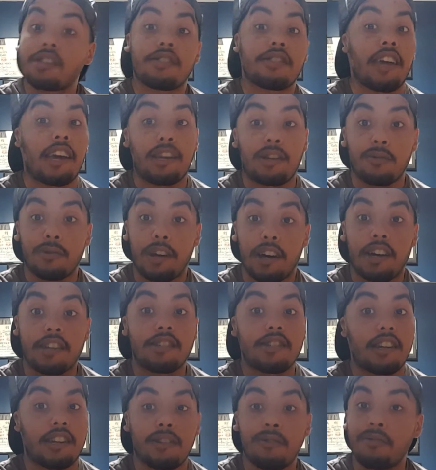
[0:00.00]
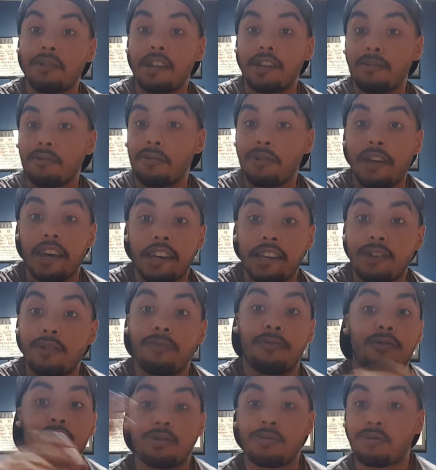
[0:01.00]
thank you guys, thank you
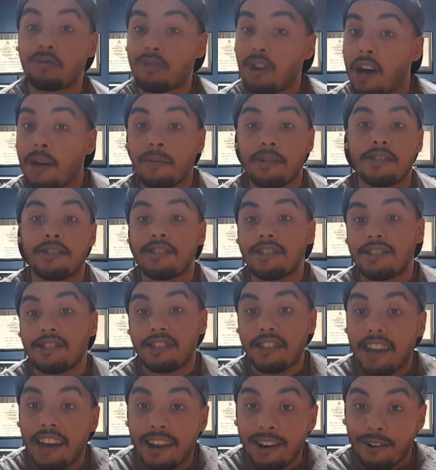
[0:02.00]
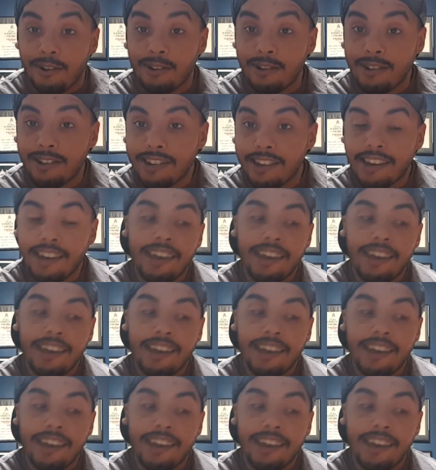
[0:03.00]
for subscribing to this channel,